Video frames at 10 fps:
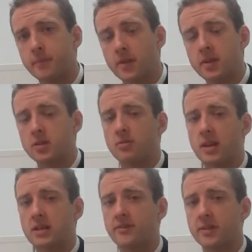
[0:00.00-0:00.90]
This really
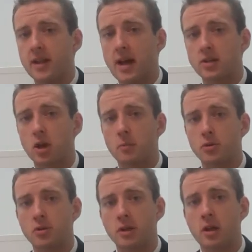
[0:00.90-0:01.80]
is a fantastic
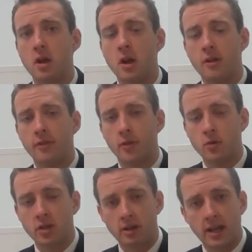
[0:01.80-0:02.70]
opportunity for
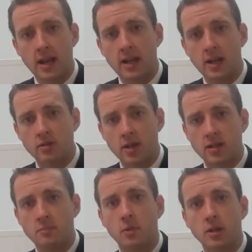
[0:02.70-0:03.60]
those that are keenly
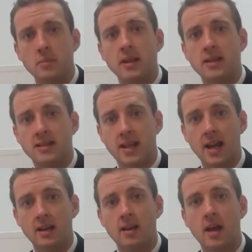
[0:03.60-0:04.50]
interested in multimedia
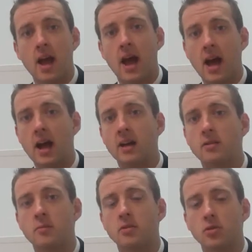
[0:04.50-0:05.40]
design
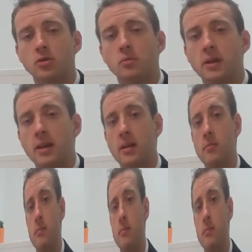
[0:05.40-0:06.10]
and social media.